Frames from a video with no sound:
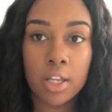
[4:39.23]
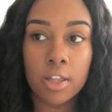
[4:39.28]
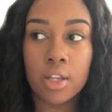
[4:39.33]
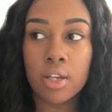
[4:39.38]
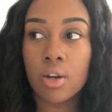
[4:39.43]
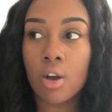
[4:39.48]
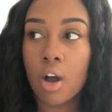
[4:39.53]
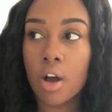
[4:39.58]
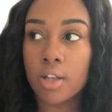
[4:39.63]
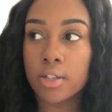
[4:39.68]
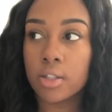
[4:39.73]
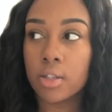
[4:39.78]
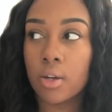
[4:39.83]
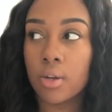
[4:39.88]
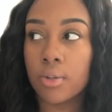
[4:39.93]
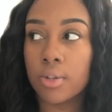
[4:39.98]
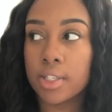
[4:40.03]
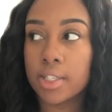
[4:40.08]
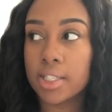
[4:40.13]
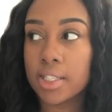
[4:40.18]
and then
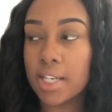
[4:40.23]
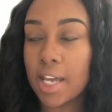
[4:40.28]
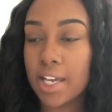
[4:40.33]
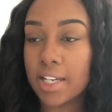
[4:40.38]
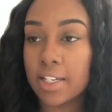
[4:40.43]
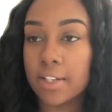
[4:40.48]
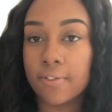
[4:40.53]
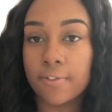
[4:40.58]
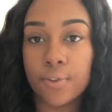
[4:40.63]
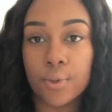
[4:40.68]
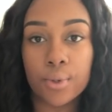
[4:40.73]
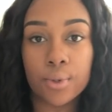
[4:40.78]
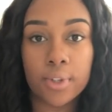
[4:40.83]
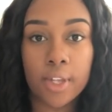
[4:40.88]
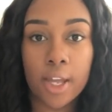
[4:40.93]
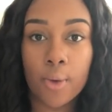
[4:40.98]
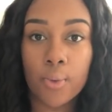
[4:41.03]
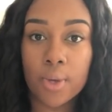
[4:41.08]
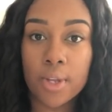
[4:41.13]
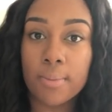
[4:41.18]
also the snacking food
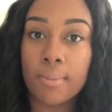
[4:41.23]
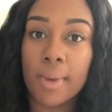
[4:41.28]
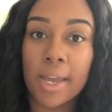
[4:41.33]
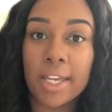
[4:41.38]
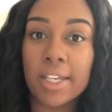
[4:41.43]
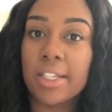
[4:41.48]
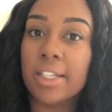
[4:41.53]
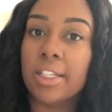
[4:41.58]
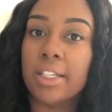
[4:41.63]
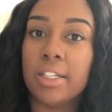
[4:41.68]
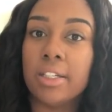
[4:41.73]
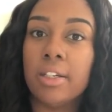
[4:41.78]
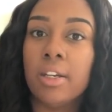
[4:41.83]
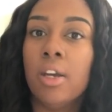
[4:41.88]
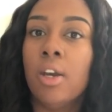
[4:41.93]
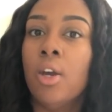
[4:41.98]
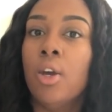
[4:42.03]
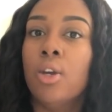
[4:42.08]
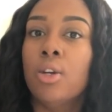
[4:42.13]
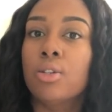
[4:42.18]
that we may eat
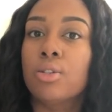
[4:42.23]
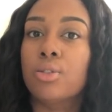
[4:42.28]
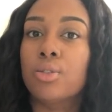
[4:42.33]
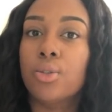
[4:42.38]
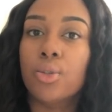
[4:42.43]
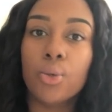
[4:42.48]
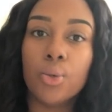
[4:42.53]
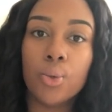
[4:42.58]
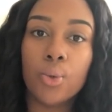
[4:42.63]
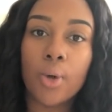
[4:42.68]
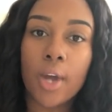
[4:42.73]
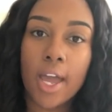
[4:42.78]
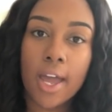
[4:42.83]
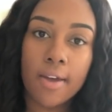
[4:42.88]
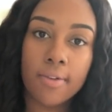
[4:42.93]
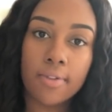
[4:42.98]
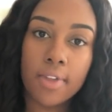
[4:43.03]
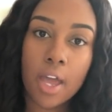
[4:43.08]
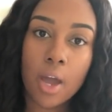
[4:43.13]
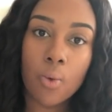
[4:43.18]
to
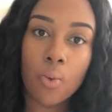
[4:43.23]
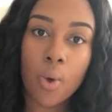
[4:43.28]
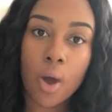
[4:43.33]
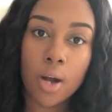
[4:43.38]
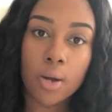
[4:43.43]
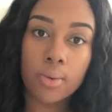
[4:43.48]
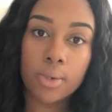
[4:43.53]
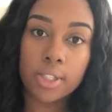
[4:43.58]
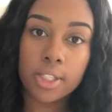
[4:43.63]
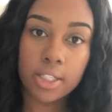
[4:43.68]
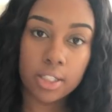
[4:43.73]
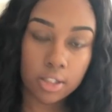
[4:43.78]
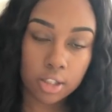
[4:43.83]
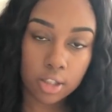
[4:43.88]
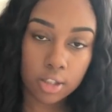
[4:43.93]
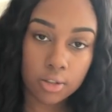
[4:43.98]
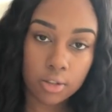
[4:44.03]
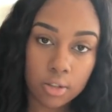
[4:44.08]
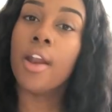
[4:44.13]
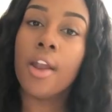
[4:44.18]
have that water
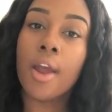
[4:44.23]
retention.